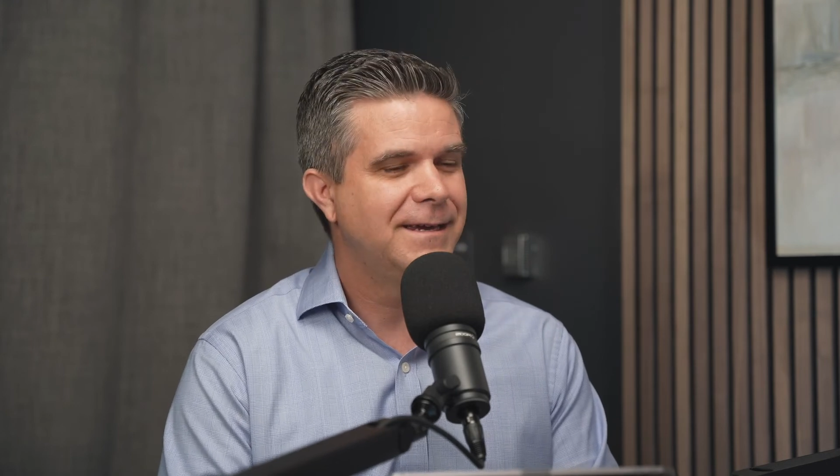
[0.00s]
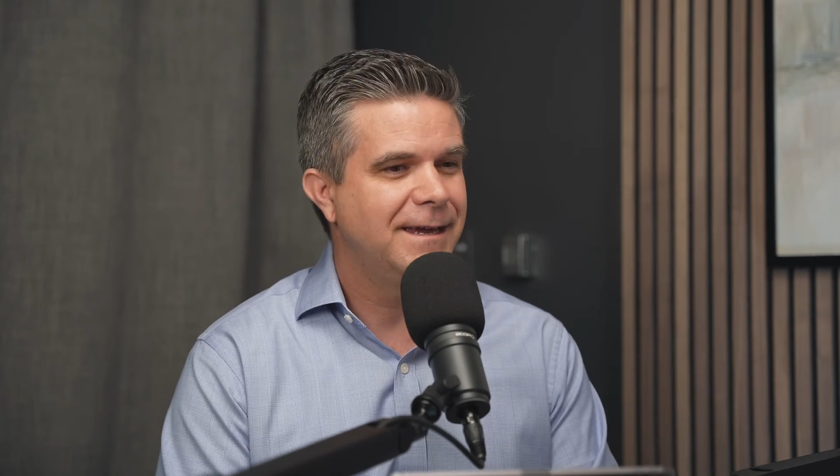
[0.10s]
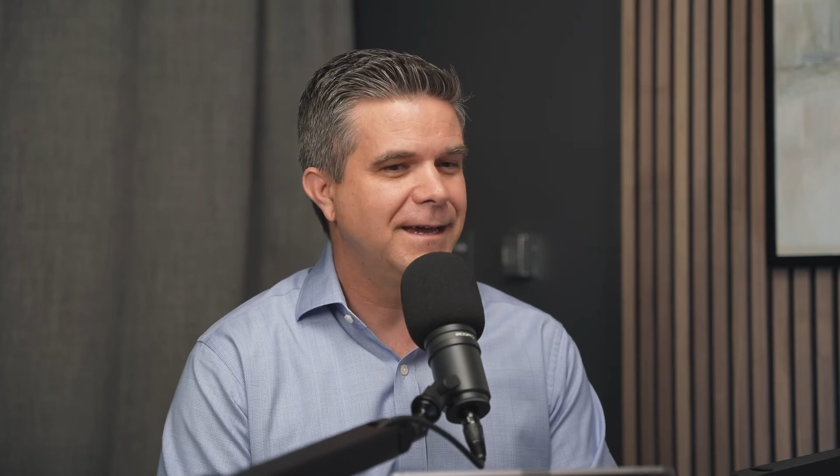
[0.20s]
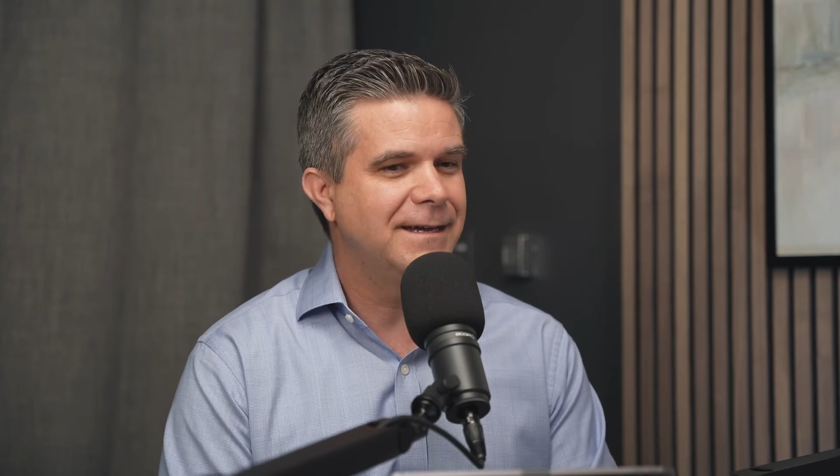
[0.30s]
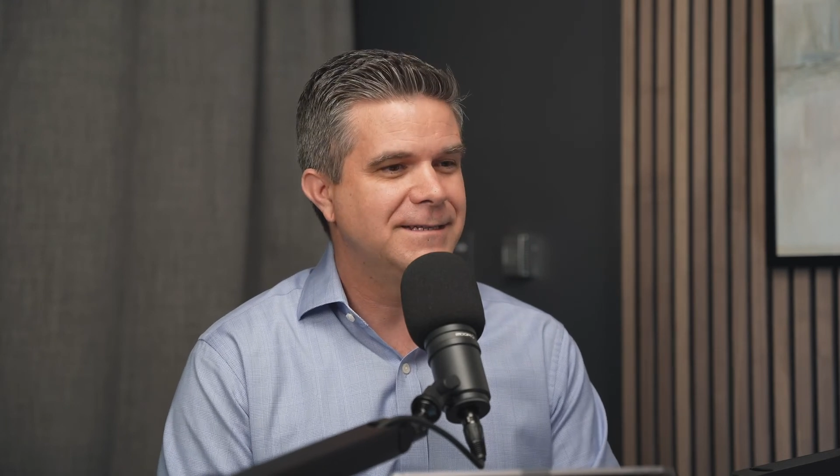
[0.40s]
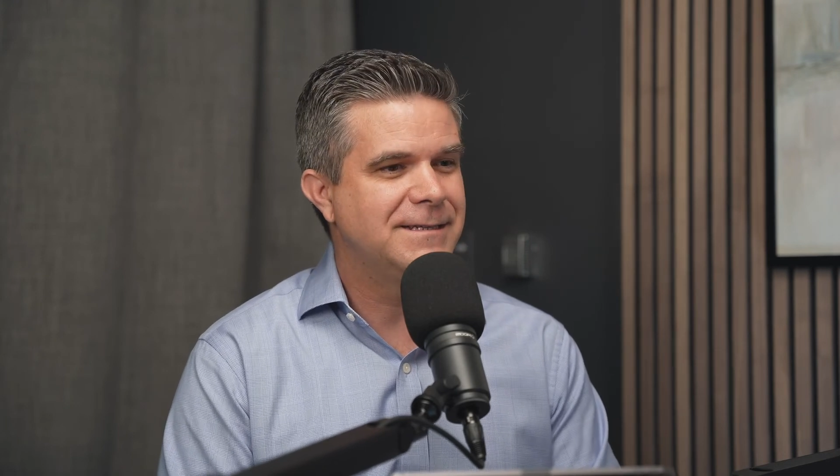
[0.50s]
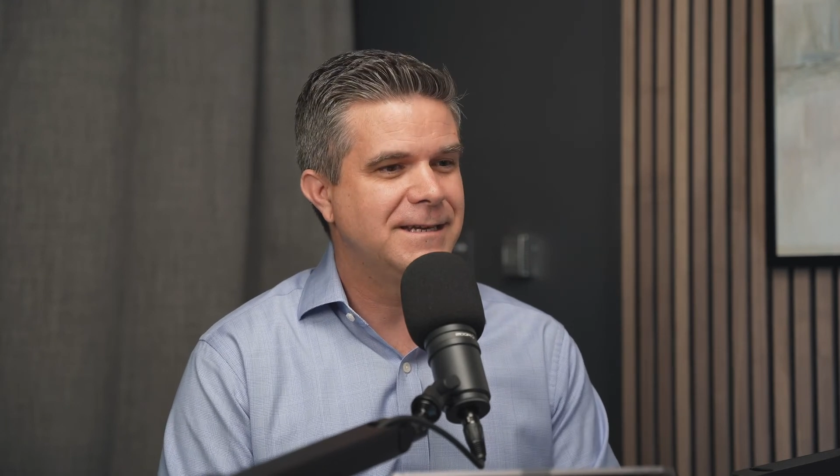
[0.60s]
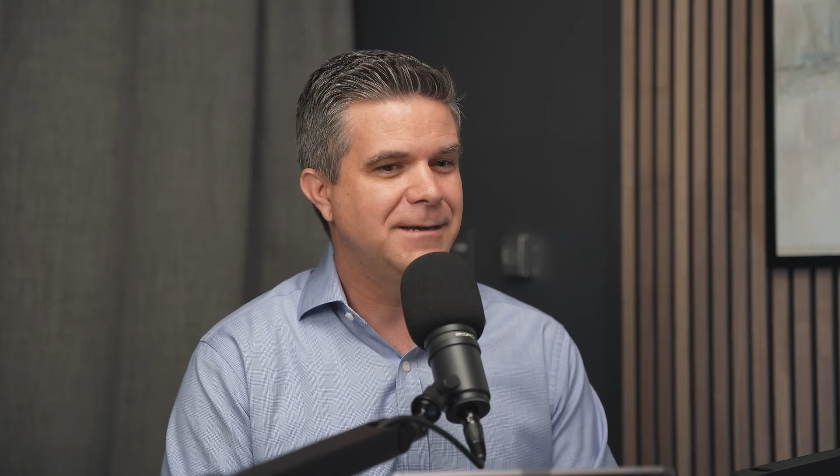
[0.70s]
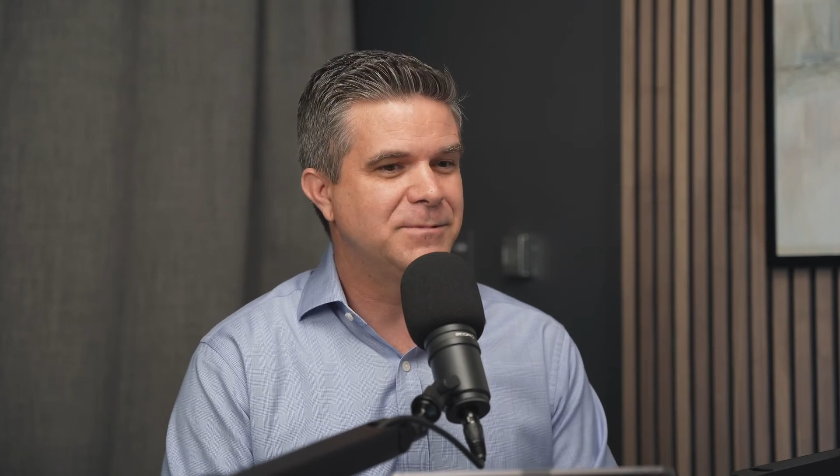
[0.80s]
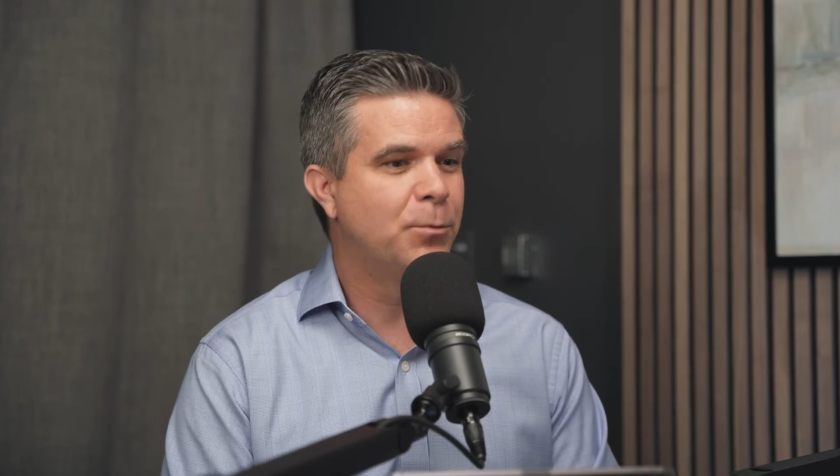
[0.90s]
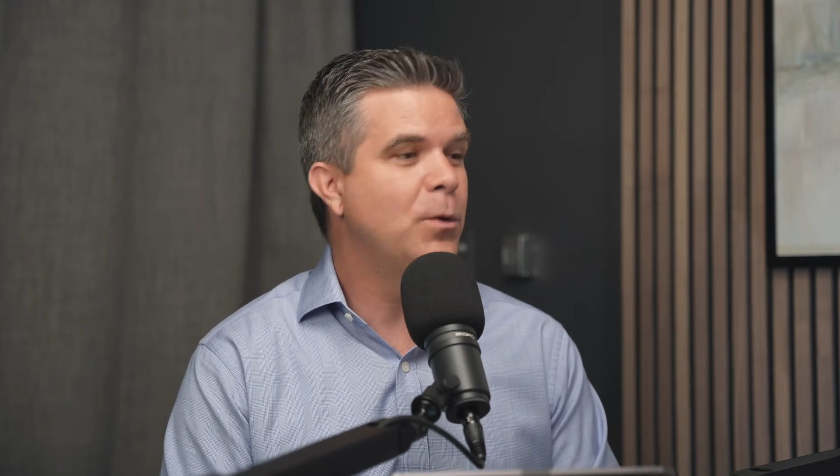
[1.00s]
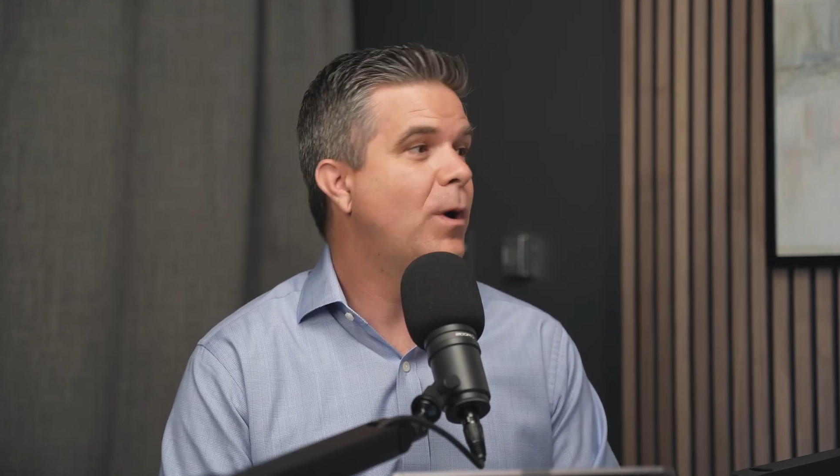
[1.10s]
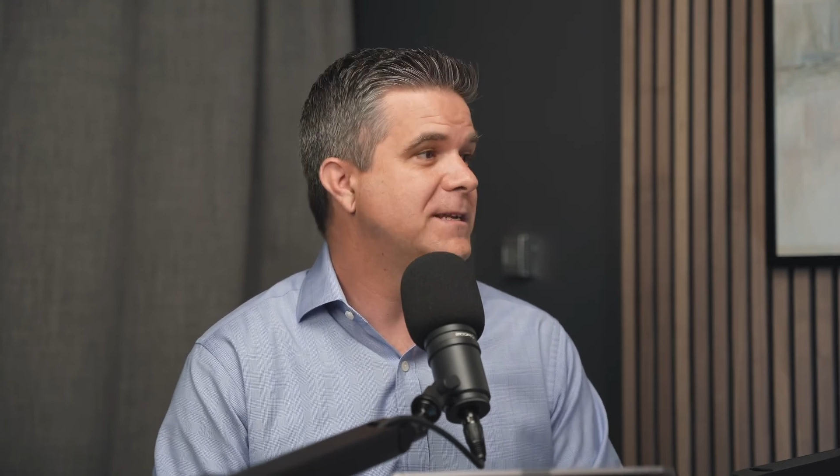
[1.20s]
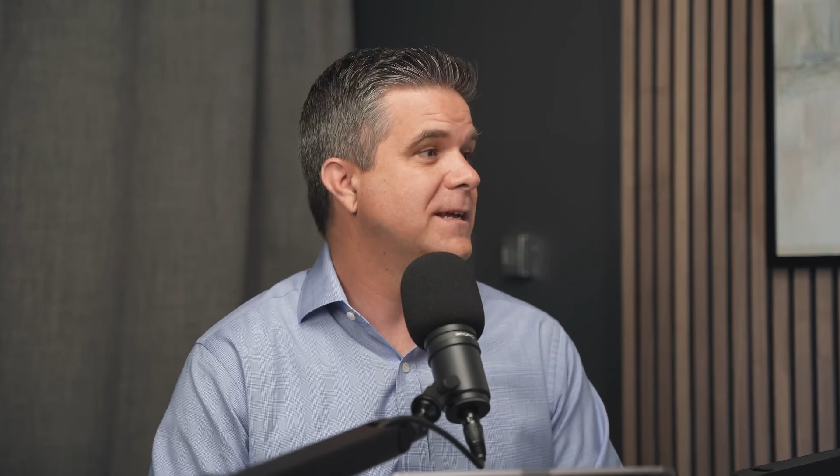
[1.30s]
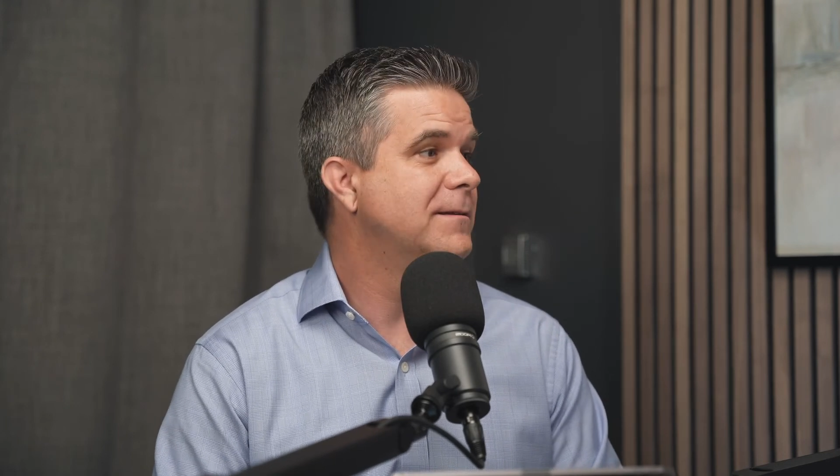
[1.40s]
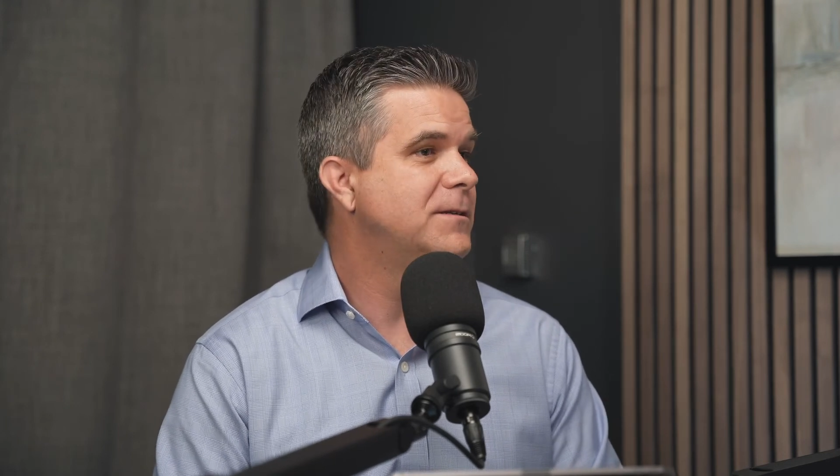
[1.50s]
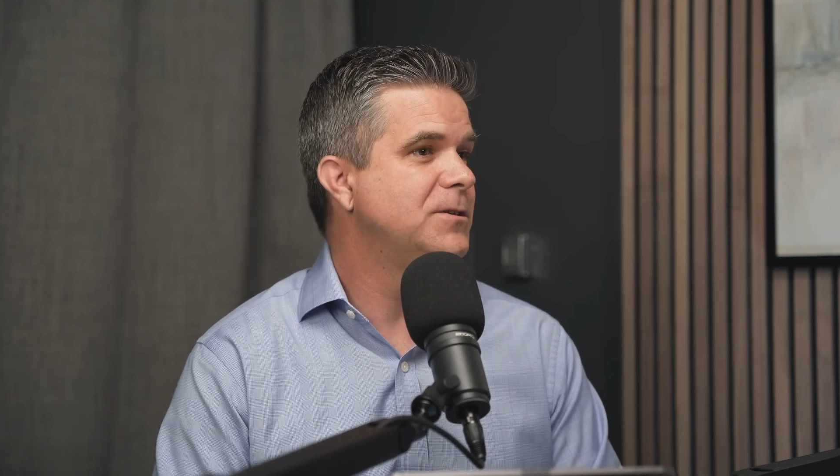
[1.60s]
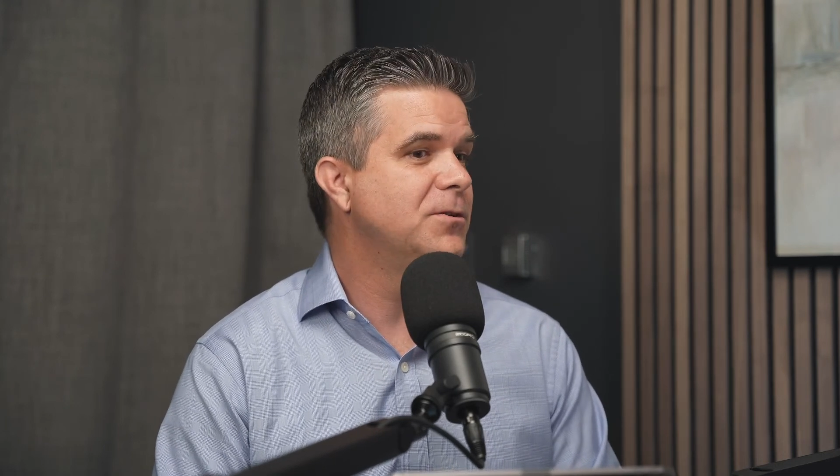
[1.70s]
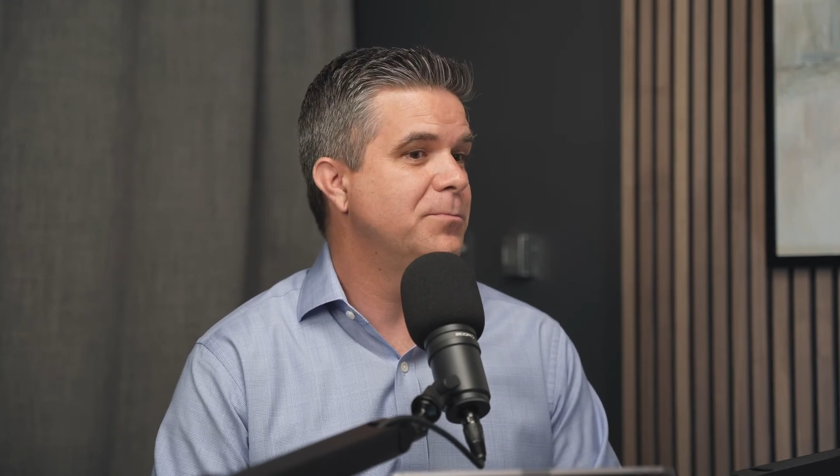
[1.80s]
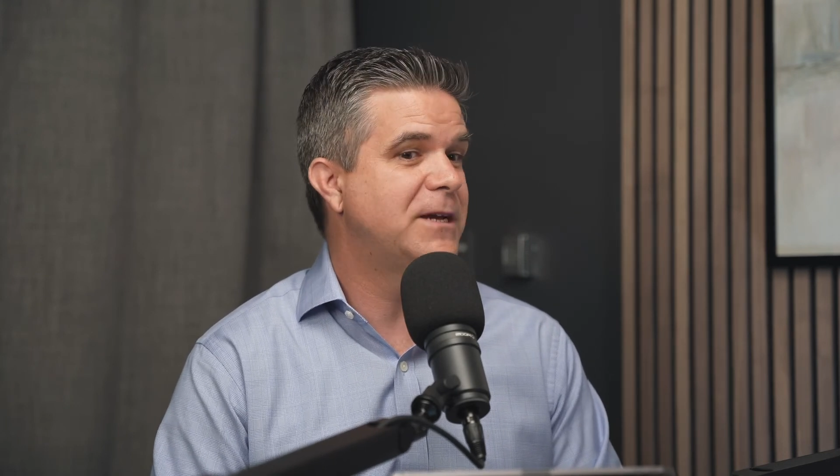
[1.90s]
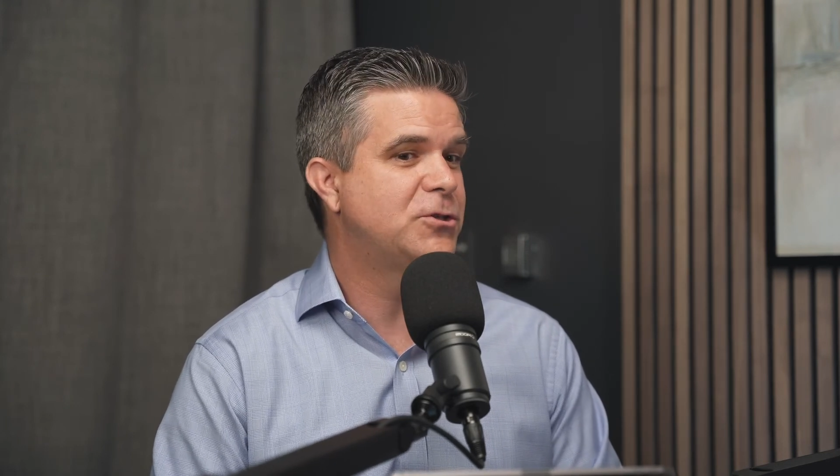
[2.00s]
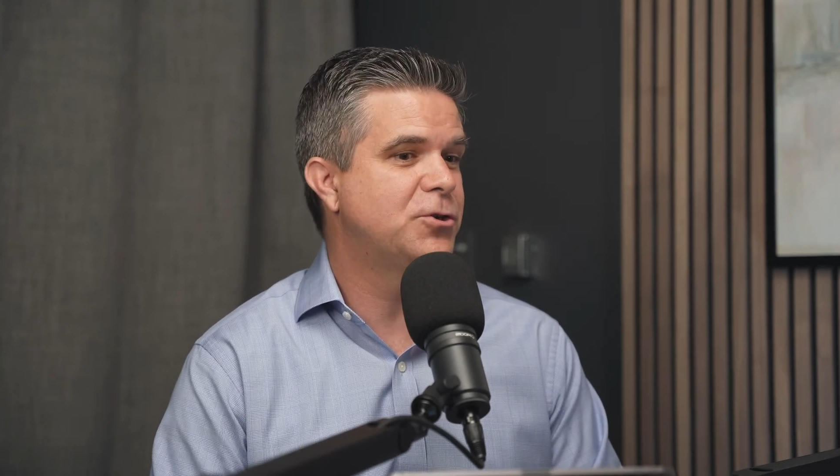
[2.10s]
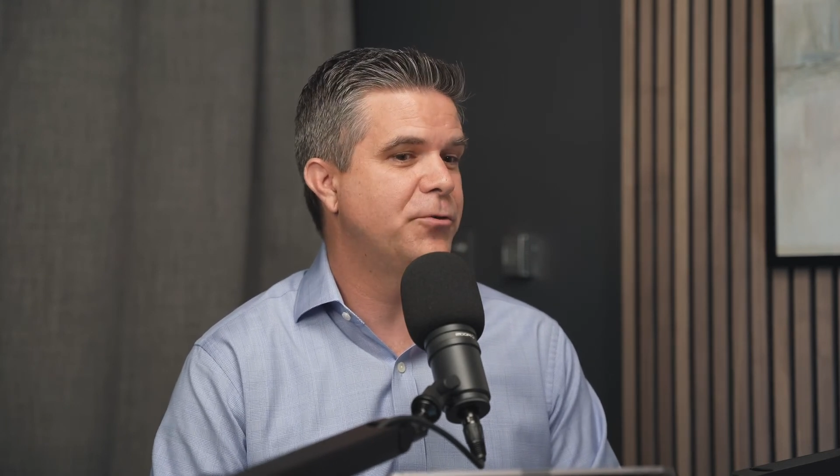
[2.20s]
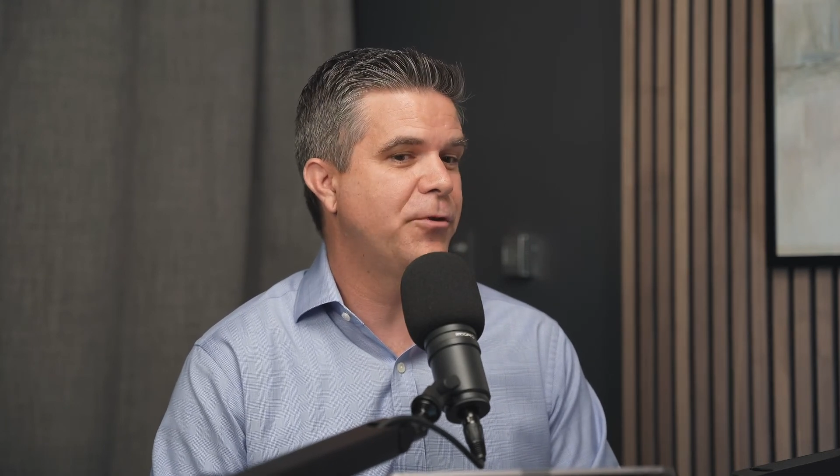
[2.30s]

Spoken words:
And so we want to make sure